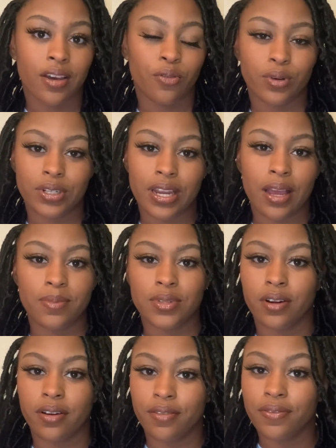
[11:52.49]
which I'm
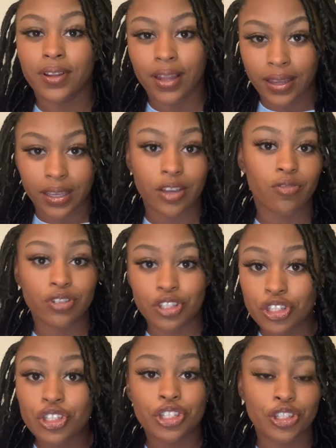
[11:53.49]
starting to feel like it
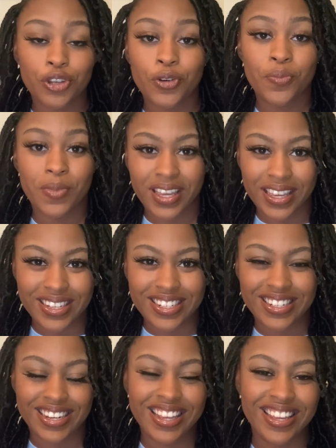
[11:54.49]
was too much.